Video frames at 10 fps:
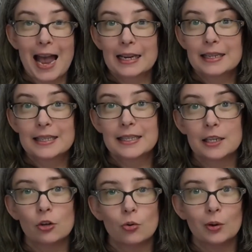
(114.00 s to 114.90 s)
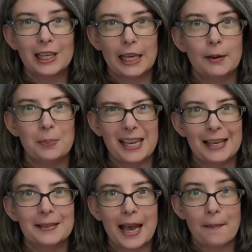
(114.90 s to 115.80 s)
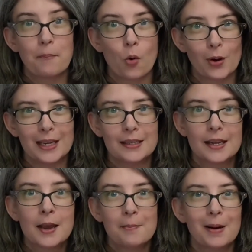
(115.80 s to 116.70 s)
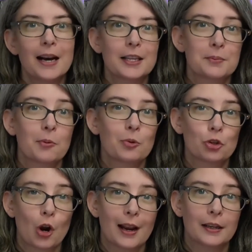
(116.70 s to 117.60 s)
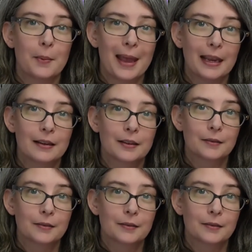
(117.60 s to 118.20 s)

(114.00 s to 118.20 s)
I could still keep in that point my husband was trying to make.